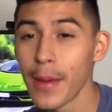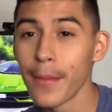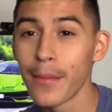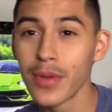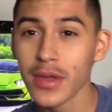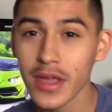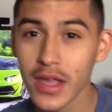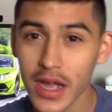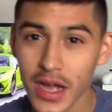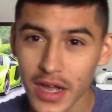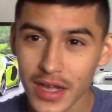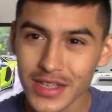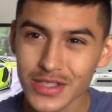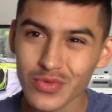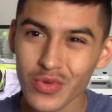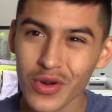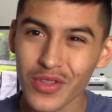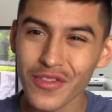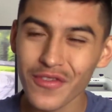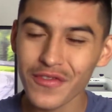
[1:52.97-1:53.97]
because,
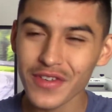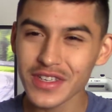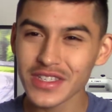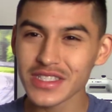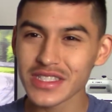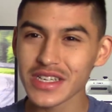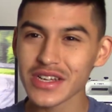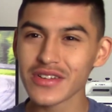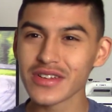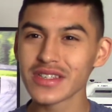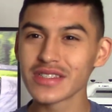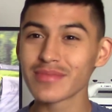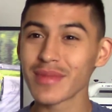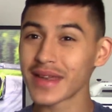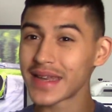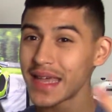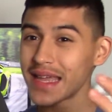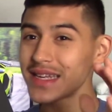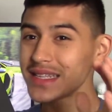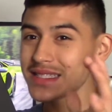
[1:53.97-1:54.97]
well, the V series, my
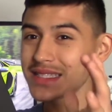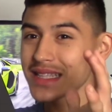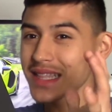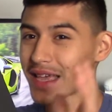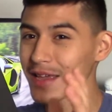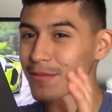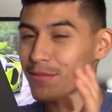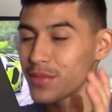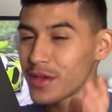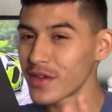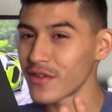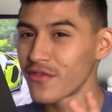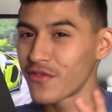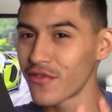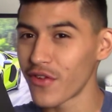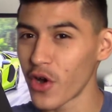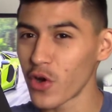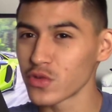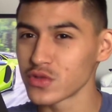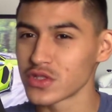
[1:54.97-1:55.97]
dad doesn't like big
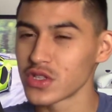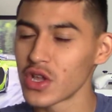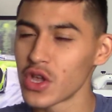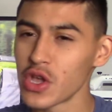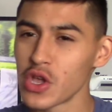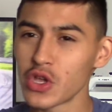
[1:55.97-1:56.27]
phones,